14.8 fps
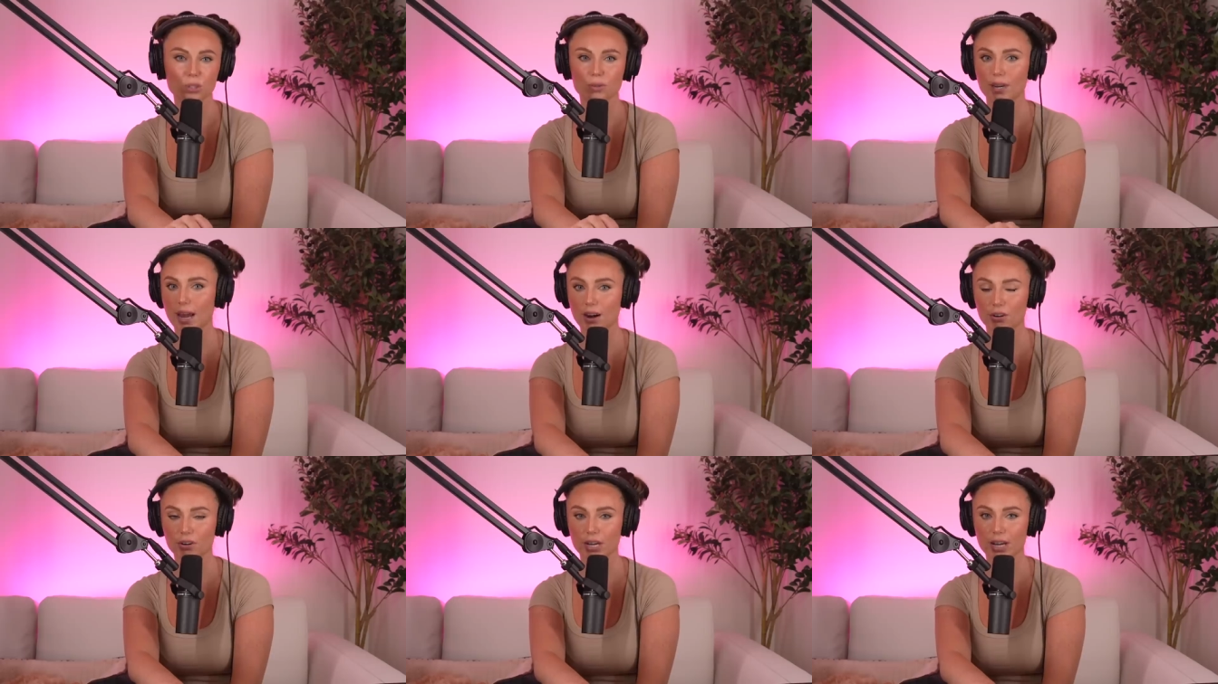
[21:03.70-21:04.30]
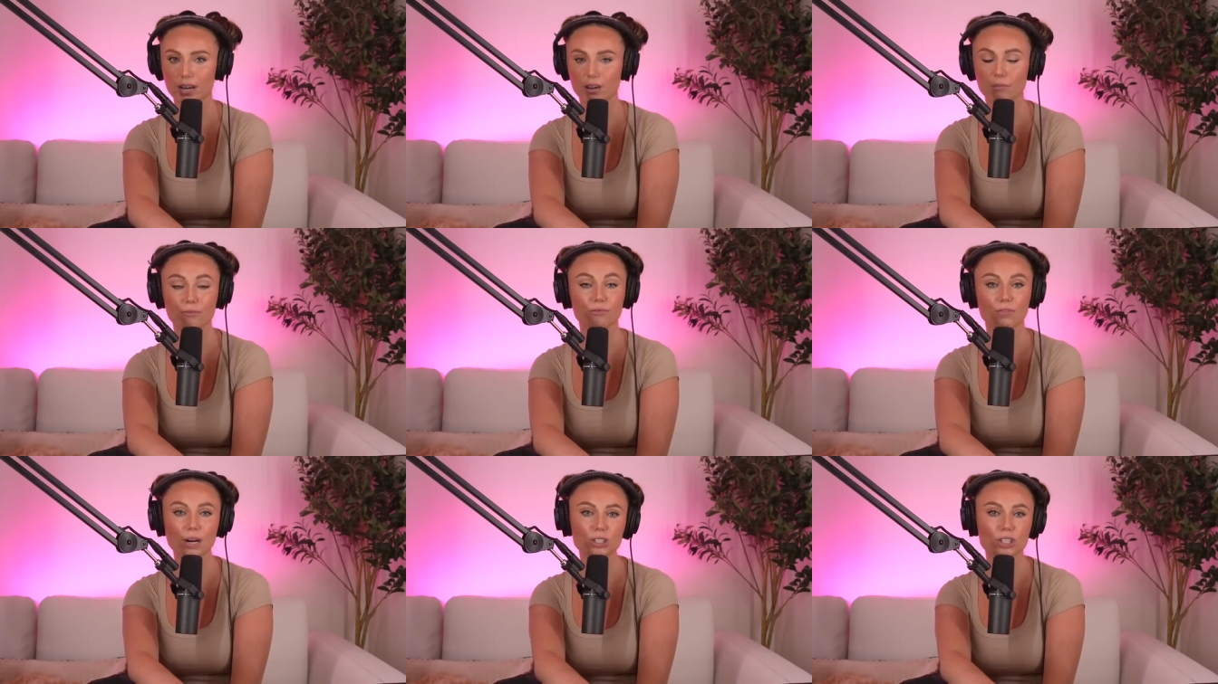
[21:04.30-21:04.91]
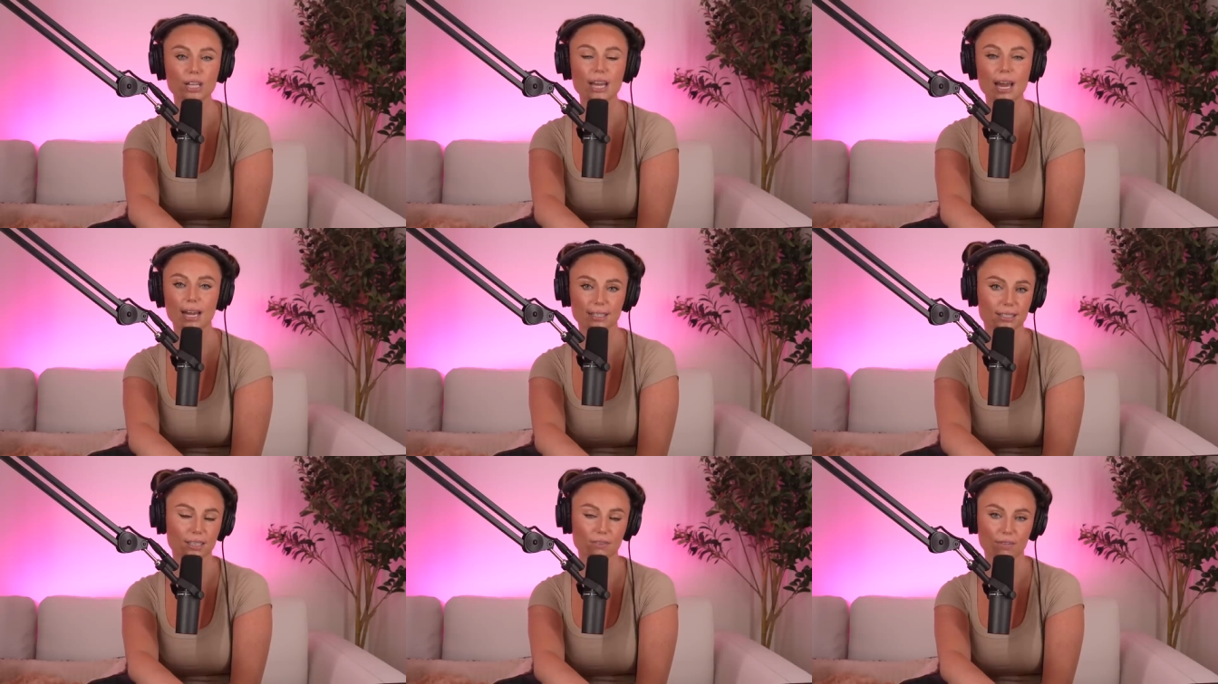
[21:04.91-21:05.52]
to an area of freshly
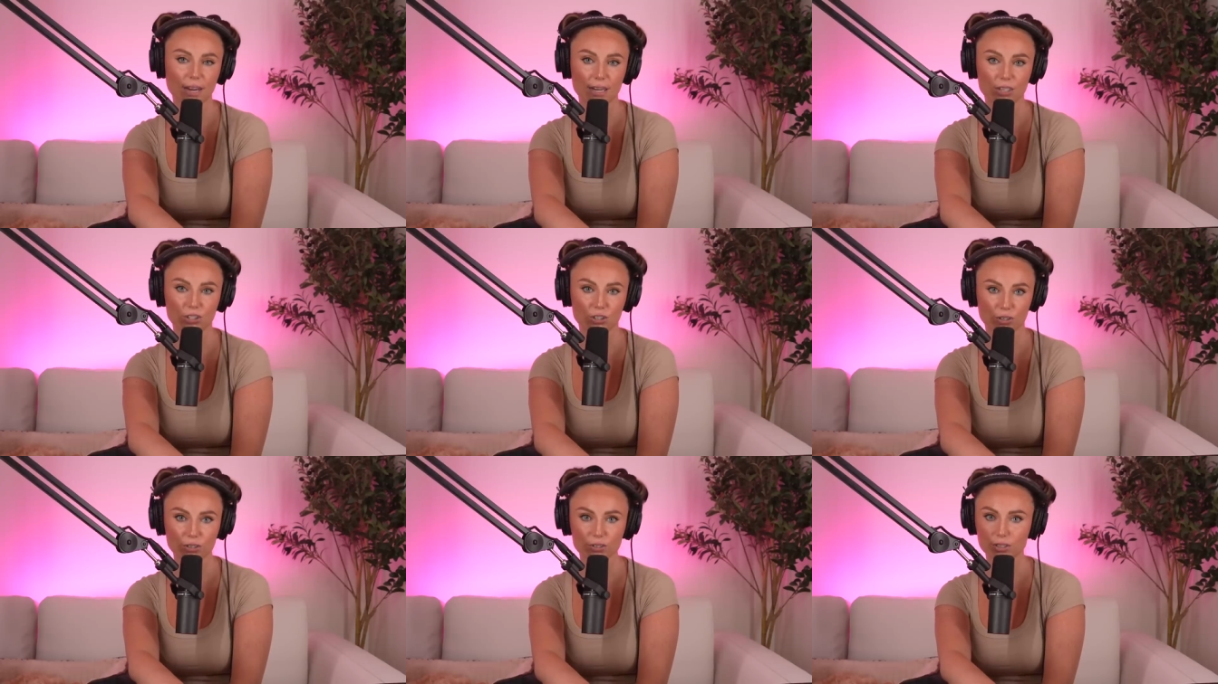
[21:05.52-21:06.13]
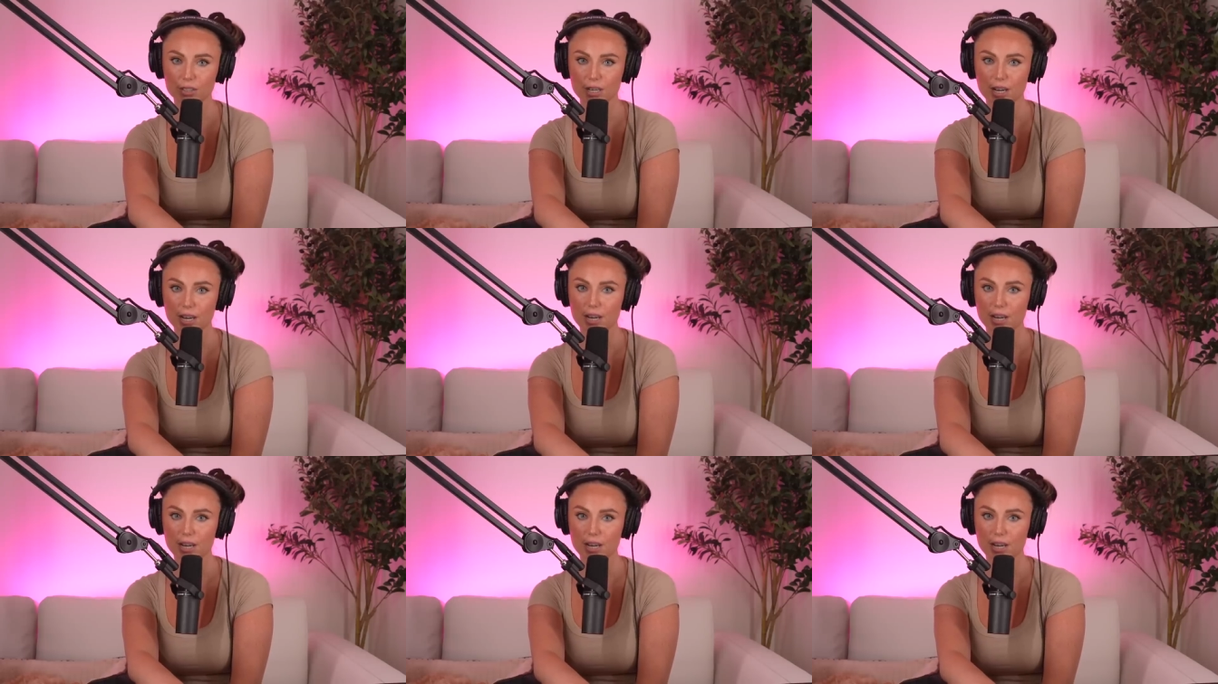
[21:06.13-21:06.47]
excavated dirt.